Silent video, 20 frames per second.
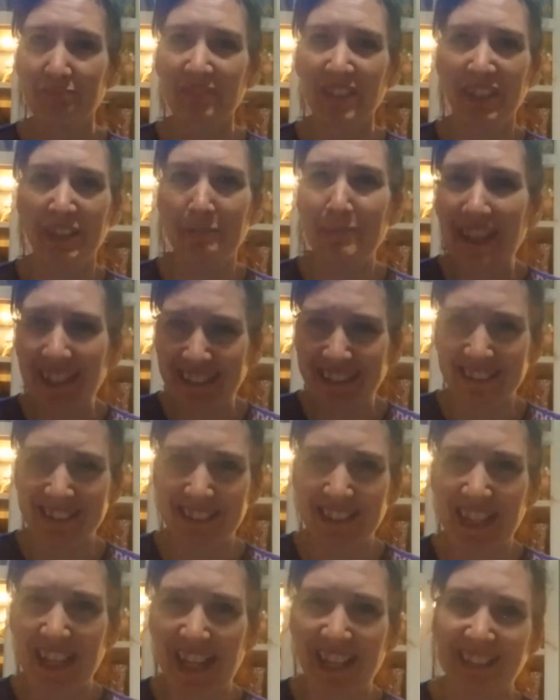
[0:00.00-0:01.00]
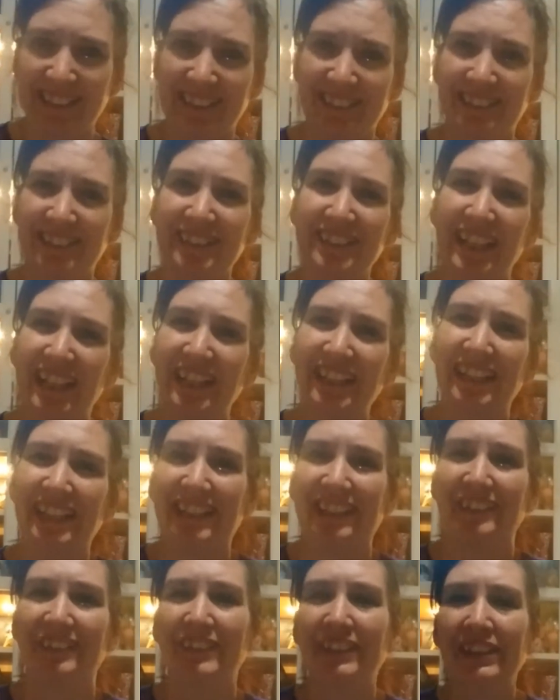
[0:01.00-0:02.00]
You made it to the end, thank
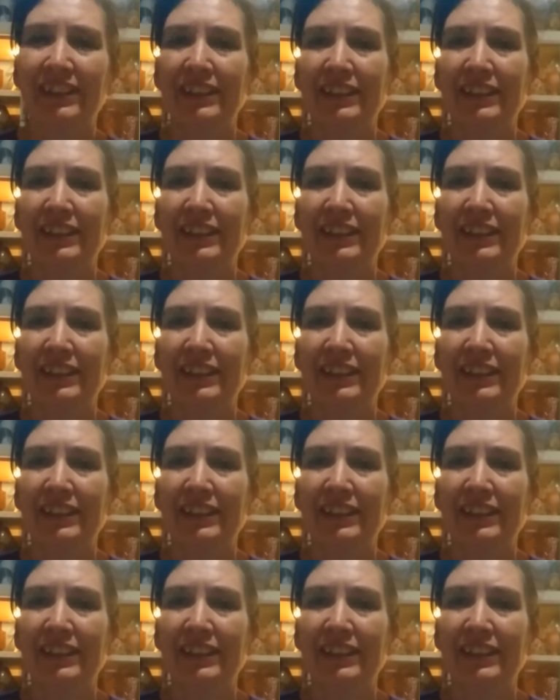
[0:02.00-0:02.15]
you.